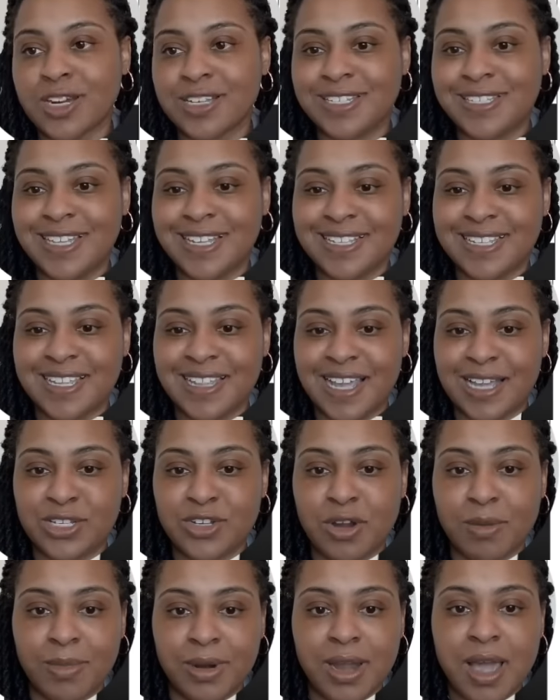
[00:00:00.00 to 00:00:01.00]
stick to that
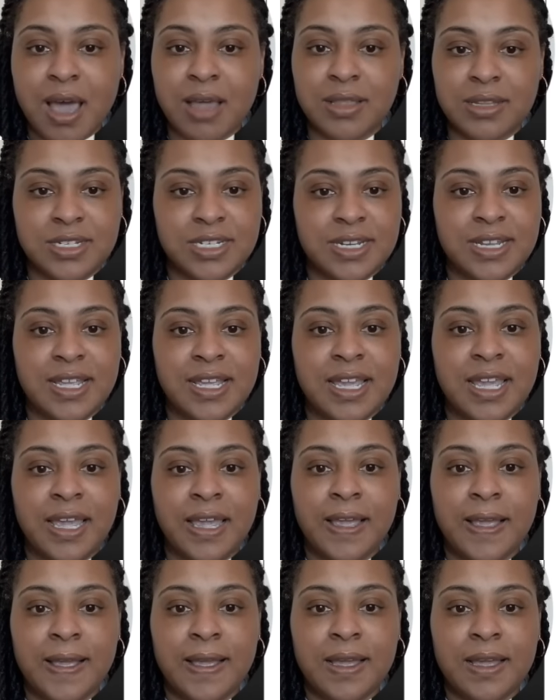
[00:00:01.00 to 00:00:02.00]
terminology.
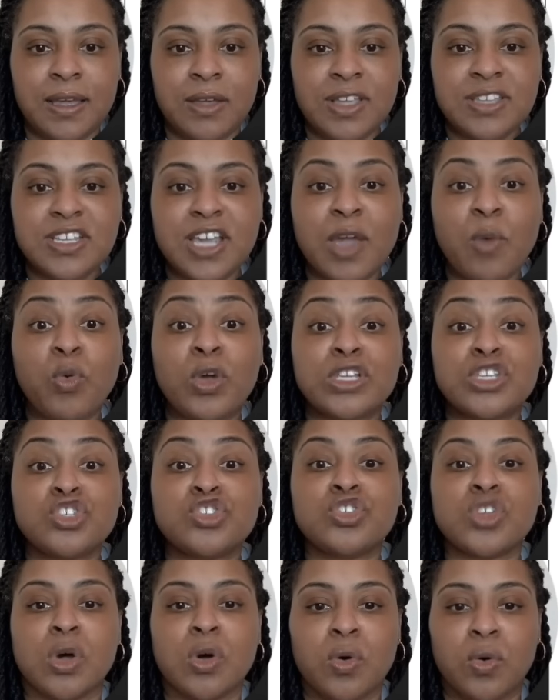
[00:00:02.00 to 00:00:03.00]
Let's look at what's
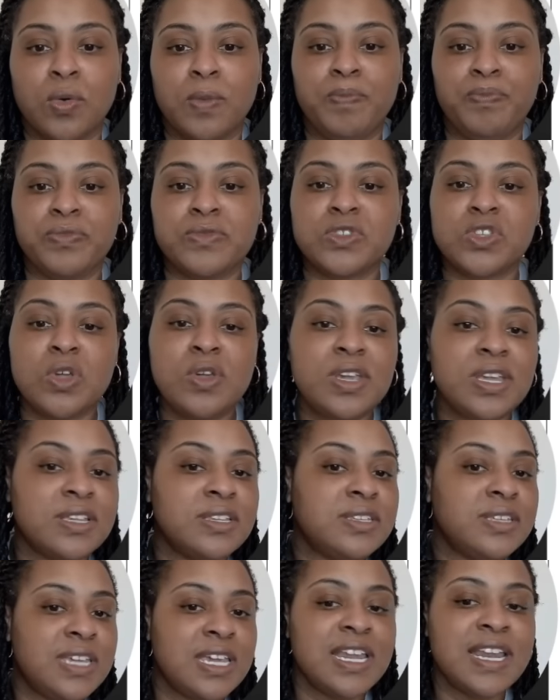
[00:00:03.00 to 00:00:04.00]
sold so you can
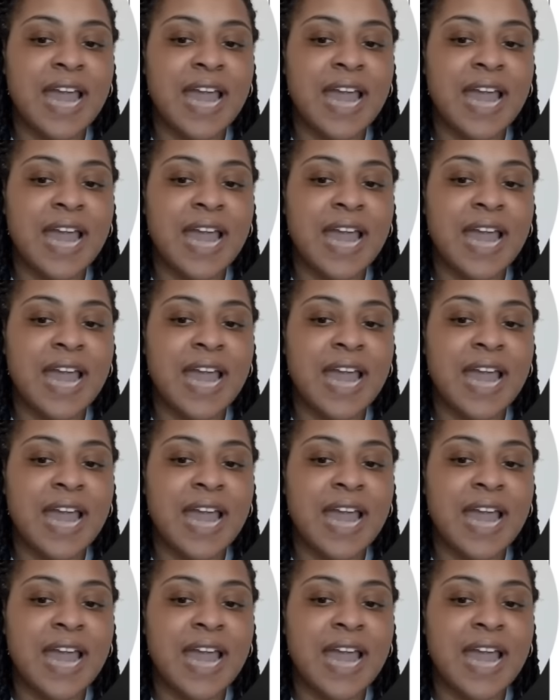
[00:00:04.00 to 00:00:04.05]
get an